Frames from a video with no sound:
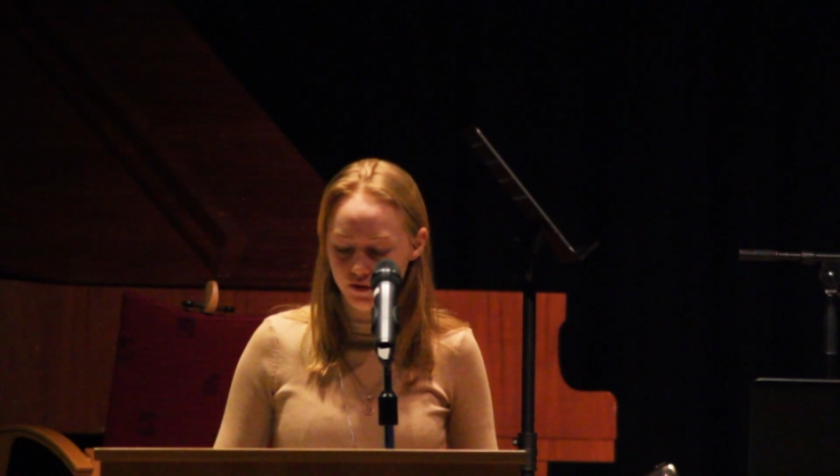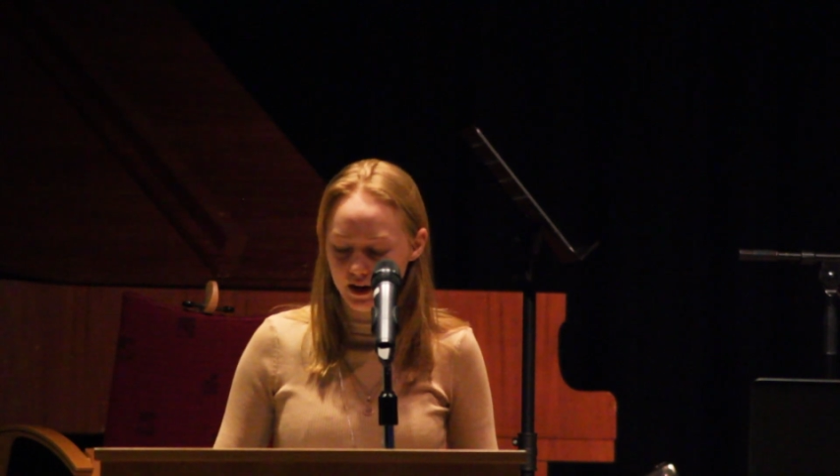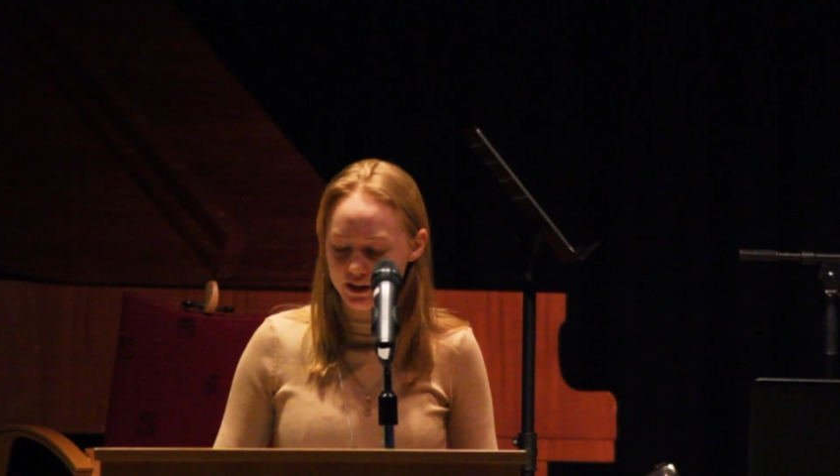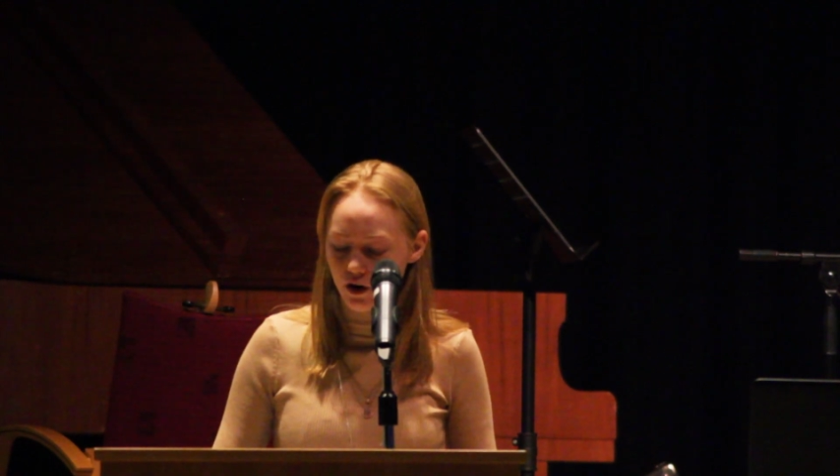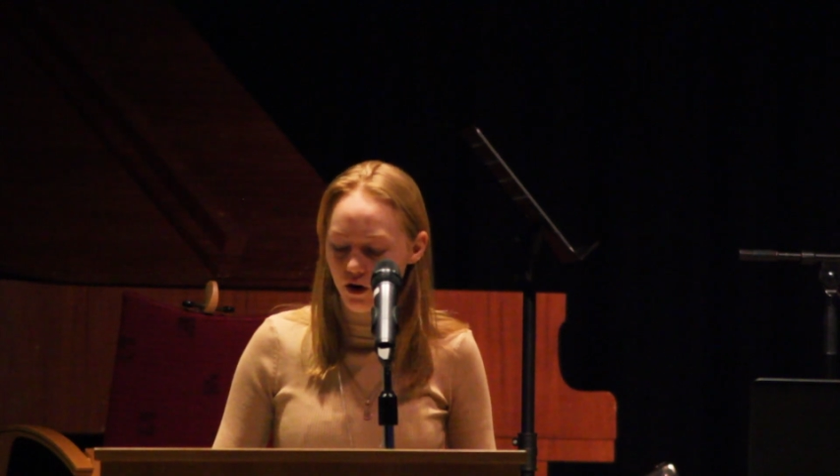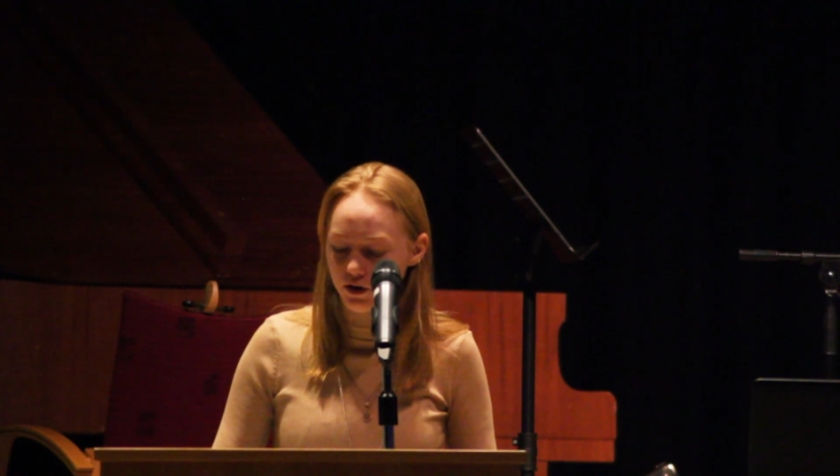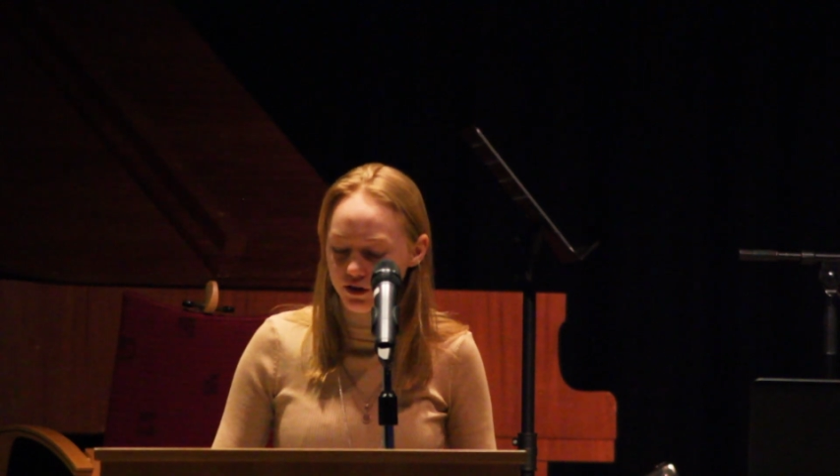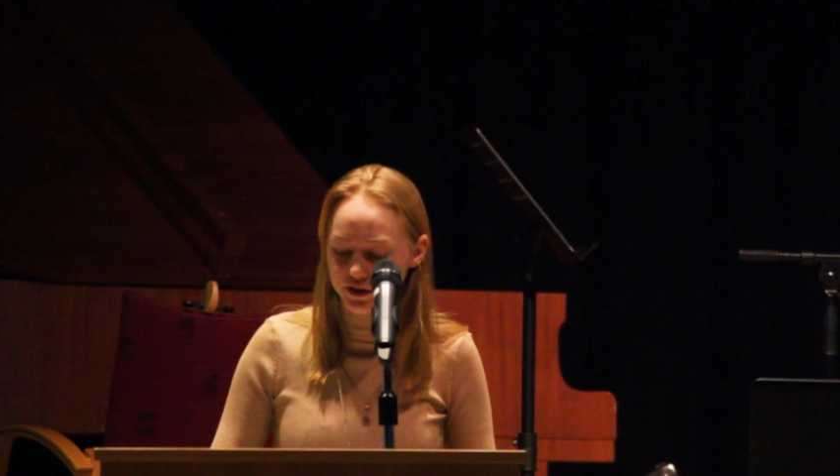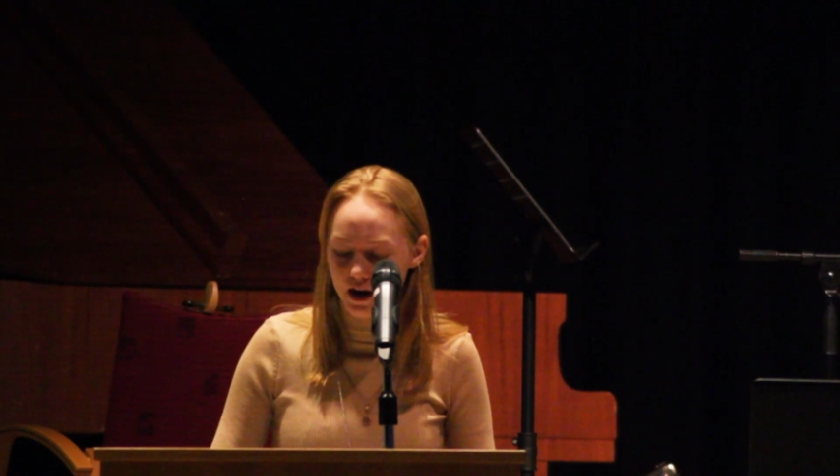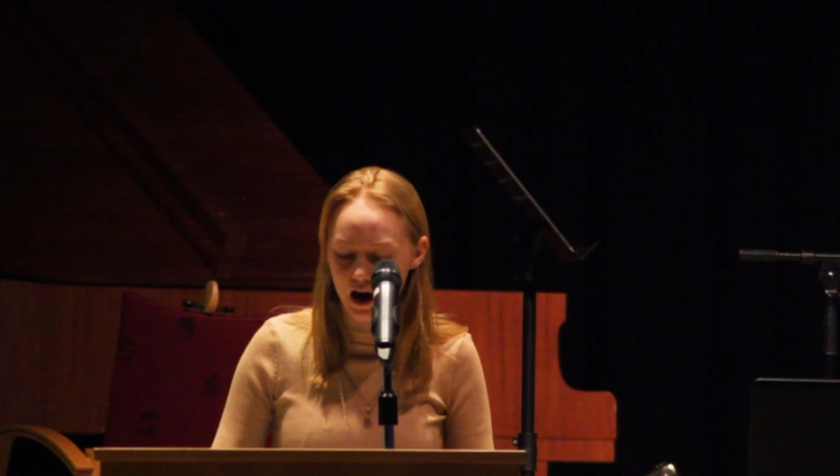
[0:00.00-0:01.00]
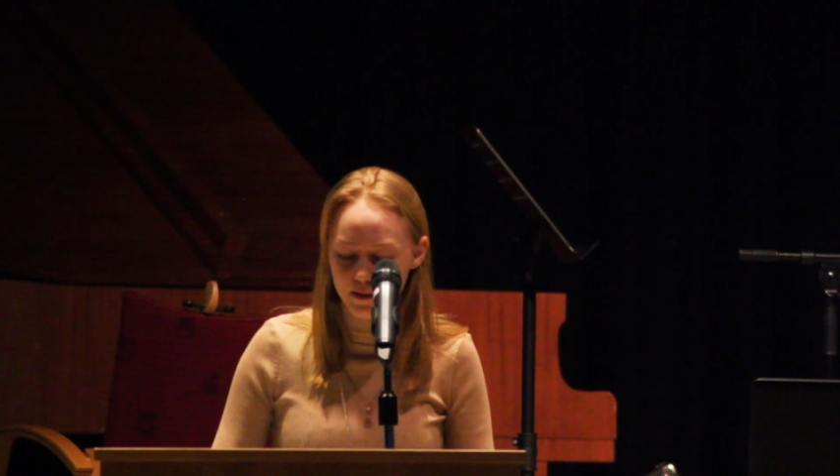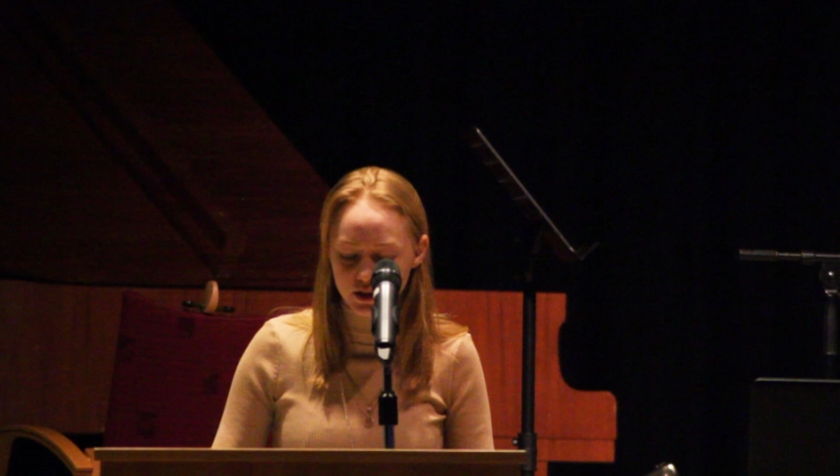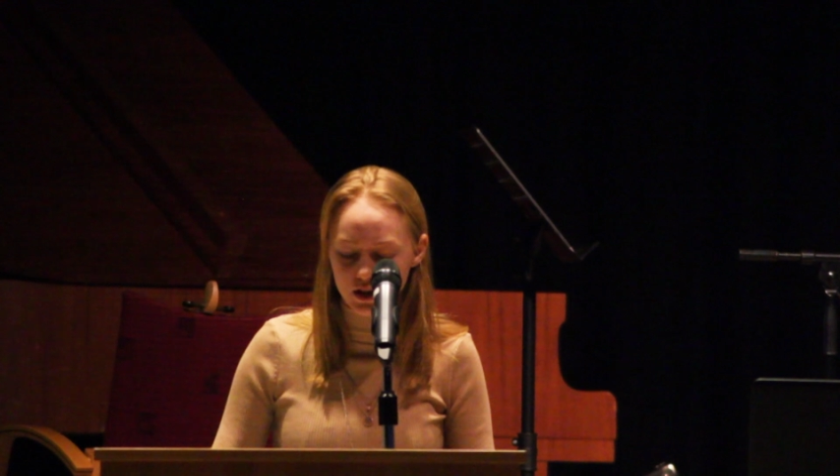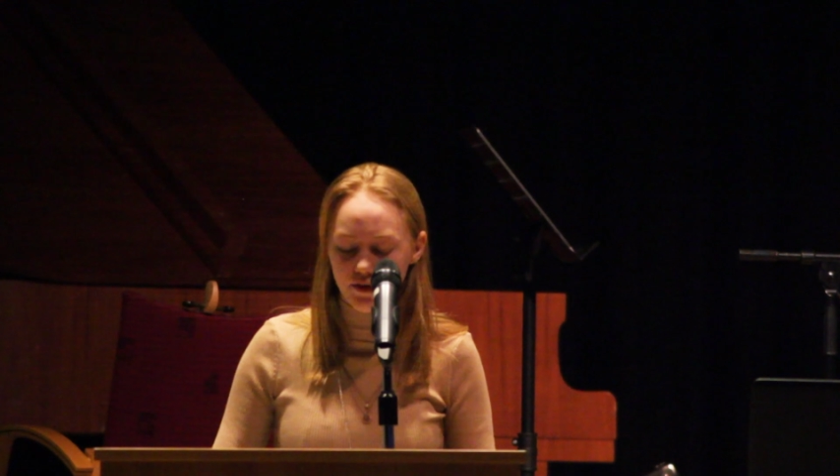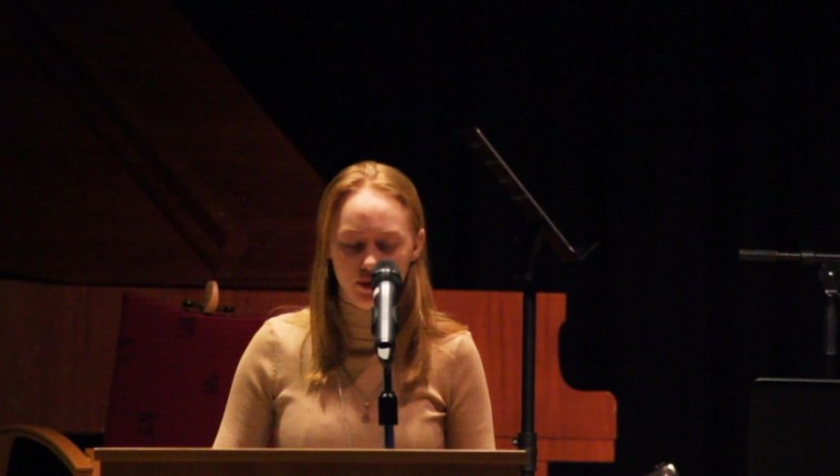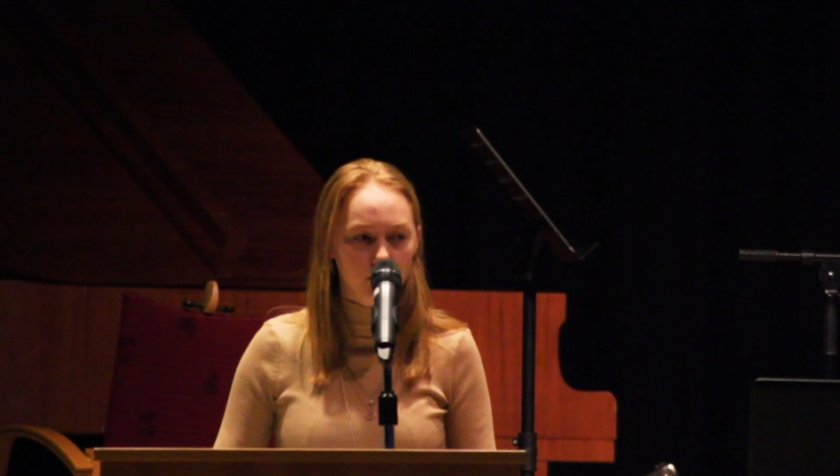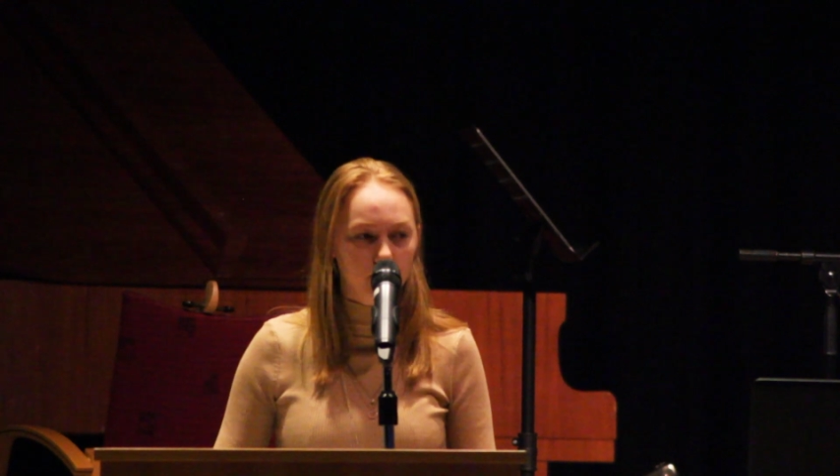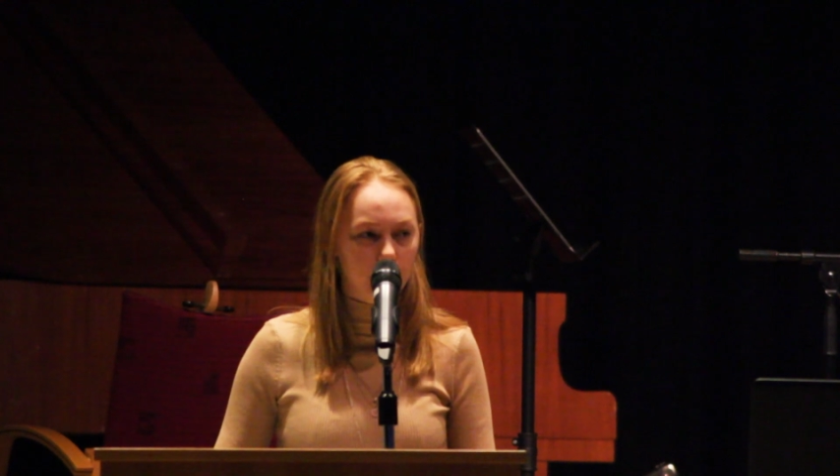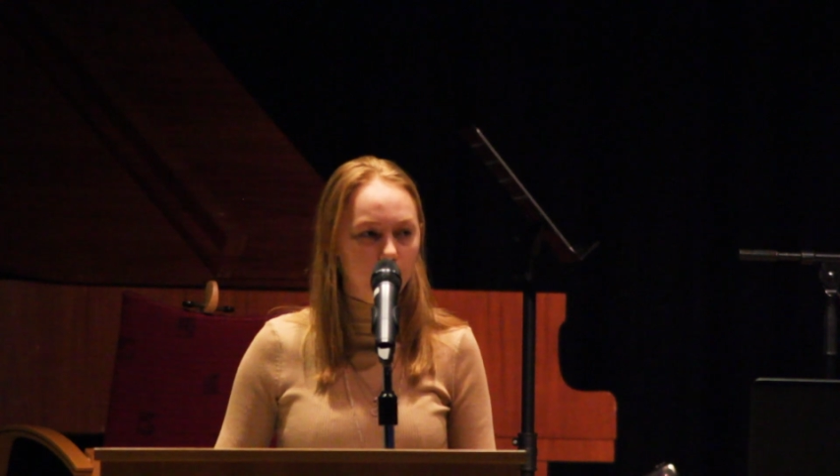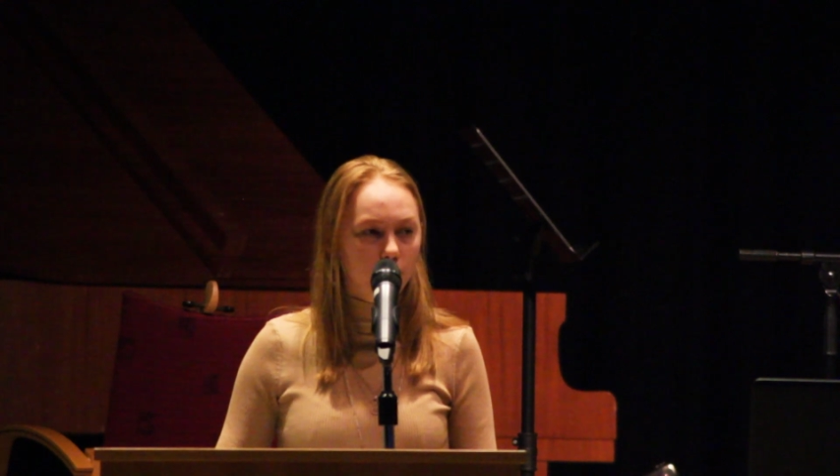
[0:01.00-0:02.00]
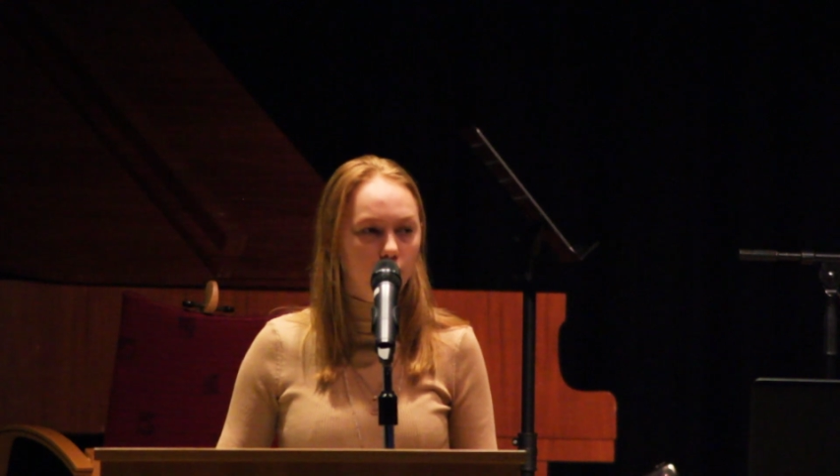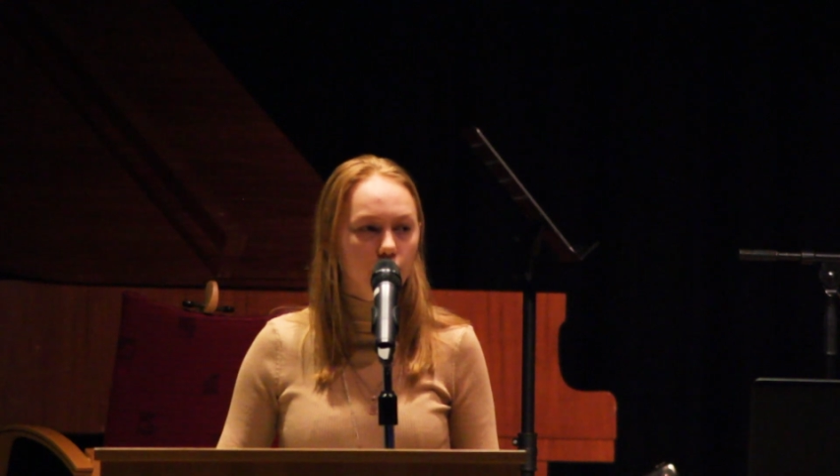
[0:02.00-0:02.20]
Face harder times, suffer through them,